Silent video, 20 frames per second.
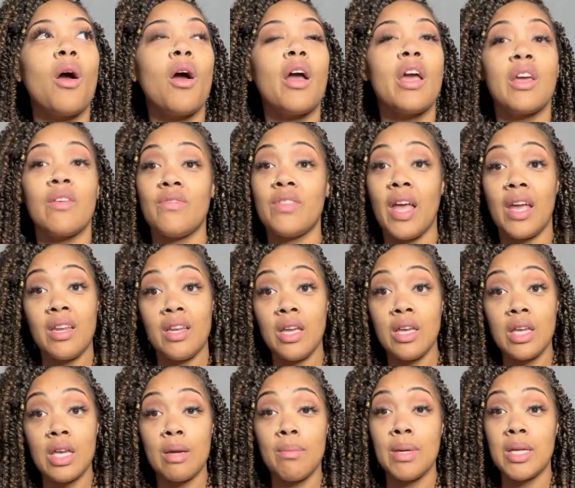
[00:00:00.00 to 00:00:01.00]
if they
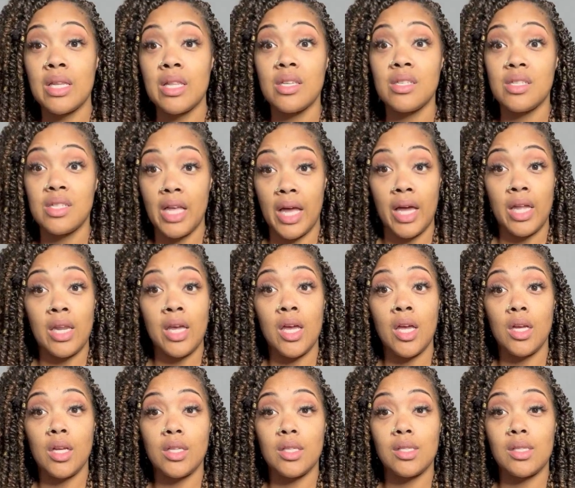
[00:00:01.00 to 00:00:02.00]
didn't give me the
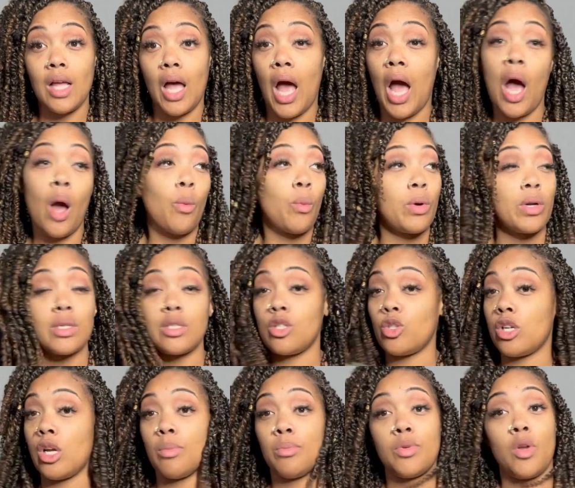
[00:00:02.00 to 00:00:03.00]
Xanax, I would have
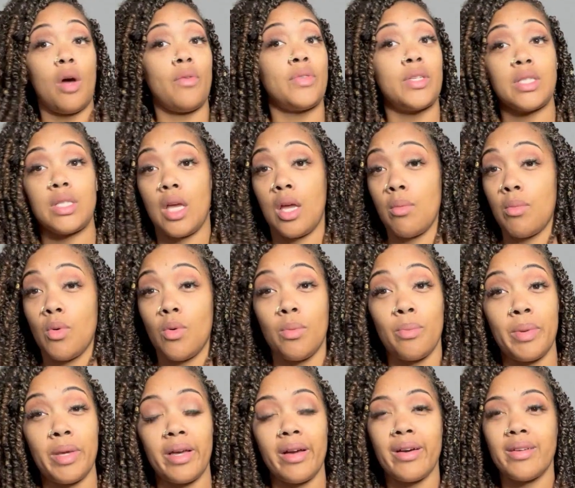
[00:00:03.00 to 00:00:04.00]
jumped off the table
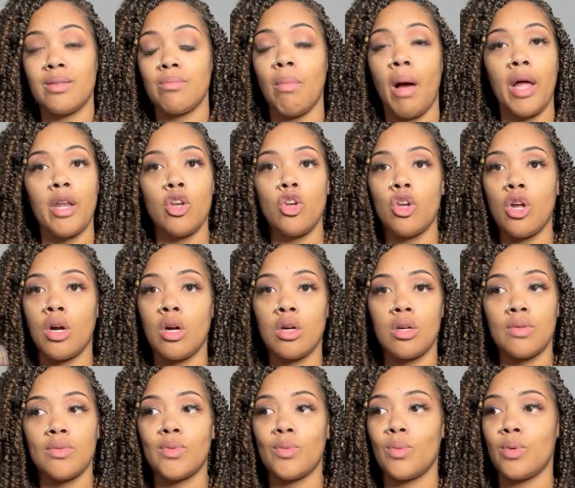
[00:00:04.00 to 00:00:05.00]
because my
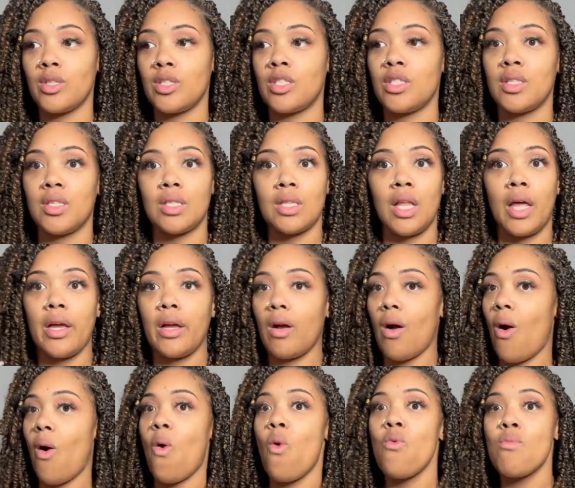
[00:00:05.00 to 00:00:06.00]
nerves were just like,
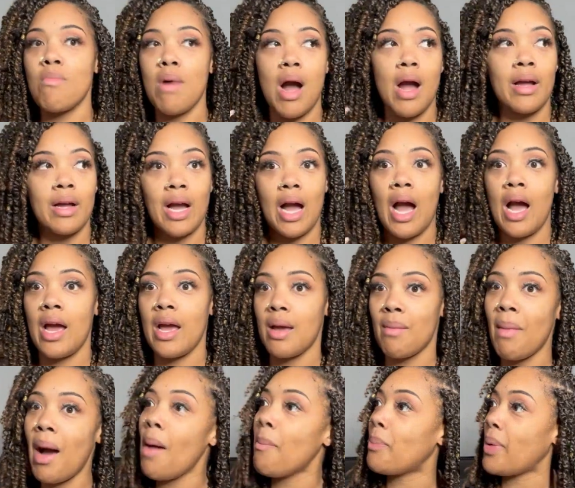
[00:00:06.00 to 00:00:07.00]
oh my God,
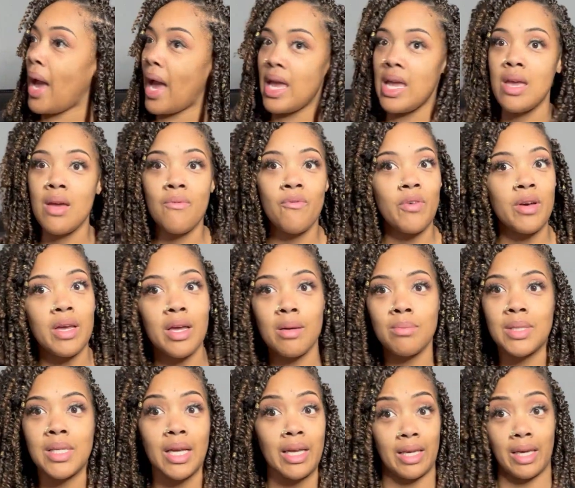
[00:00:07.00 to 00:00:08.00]
am I paying for him
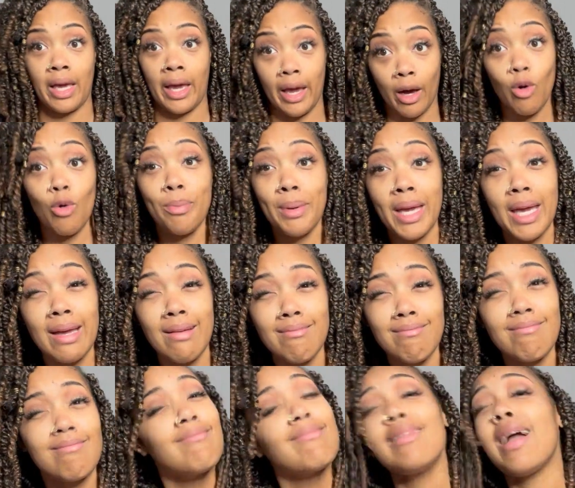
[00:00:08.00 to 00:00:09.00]
to kill me?
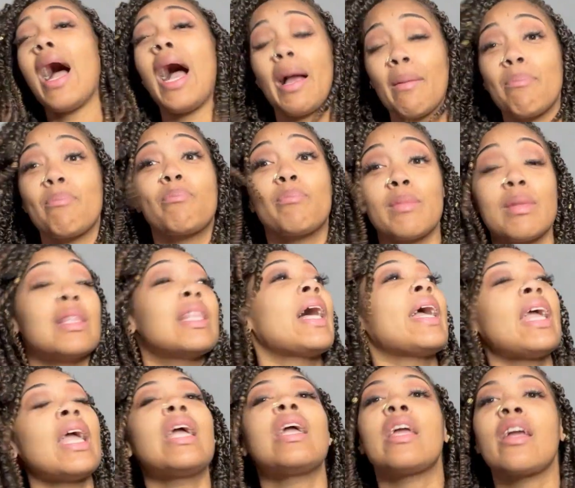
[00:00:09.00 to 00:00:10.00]
I'm
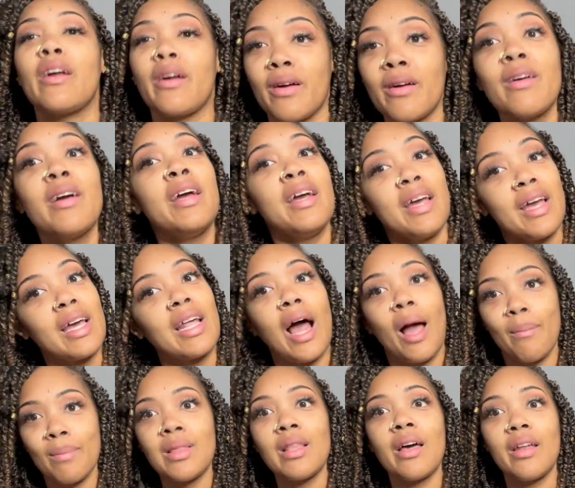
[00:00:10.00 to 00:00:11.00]
laying here and
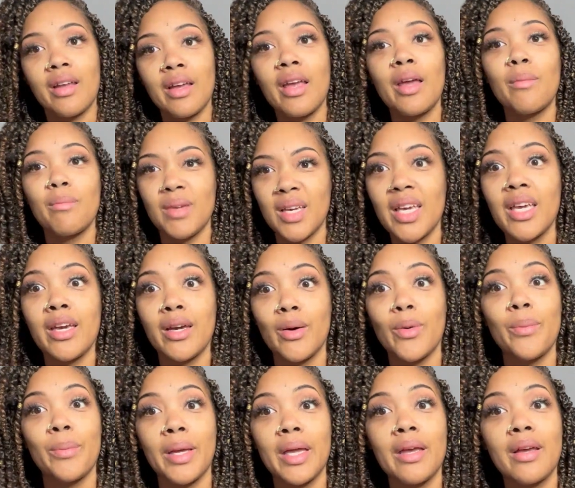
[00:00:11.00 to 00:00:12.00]
I'm letting him kill
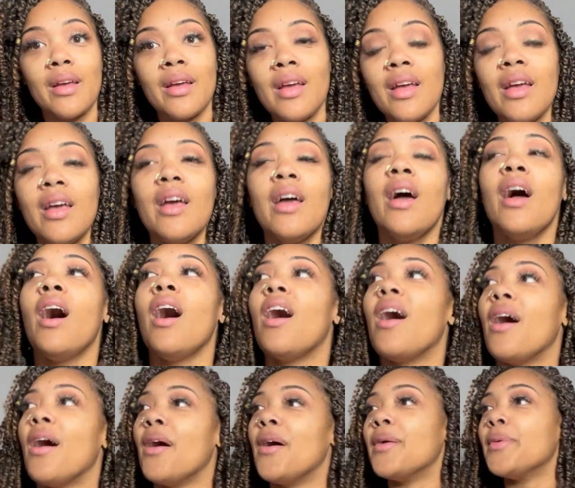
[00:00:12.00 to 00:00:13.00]
me.
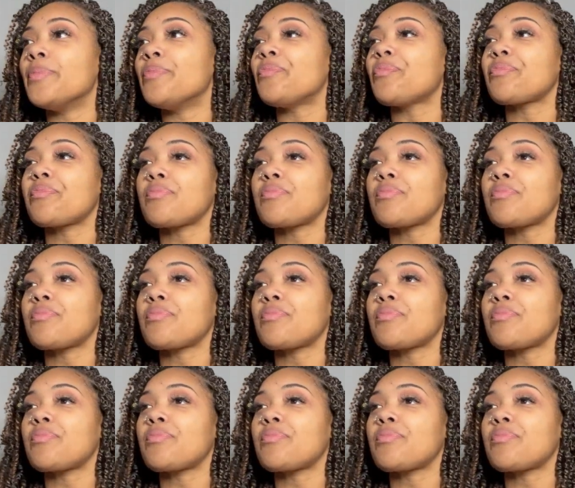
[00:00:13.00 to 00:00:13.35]
Um,